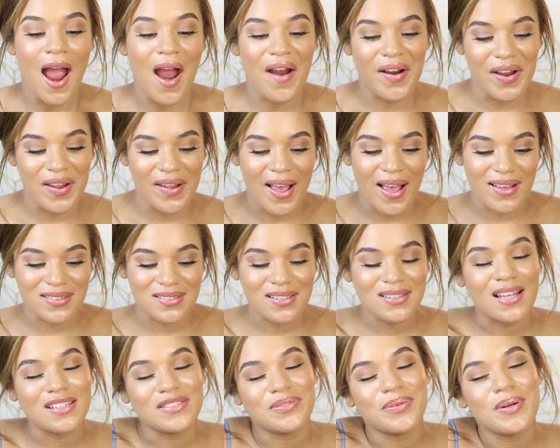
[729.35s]
Alright, you guys, so
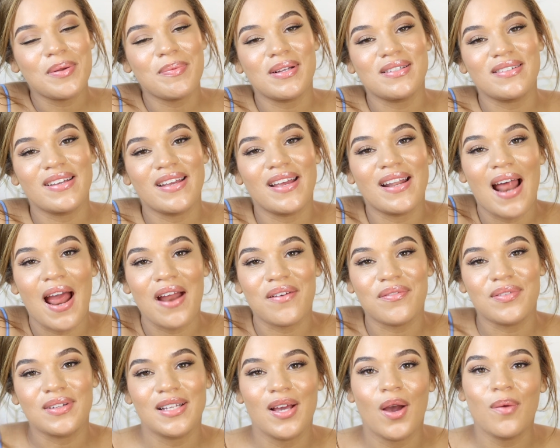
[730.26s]
that's pretty much it. I
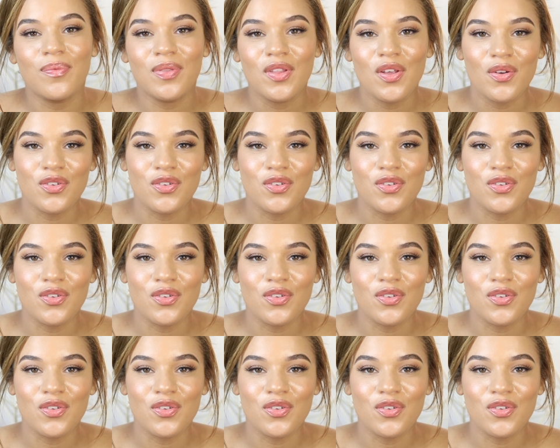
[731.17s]
really hope that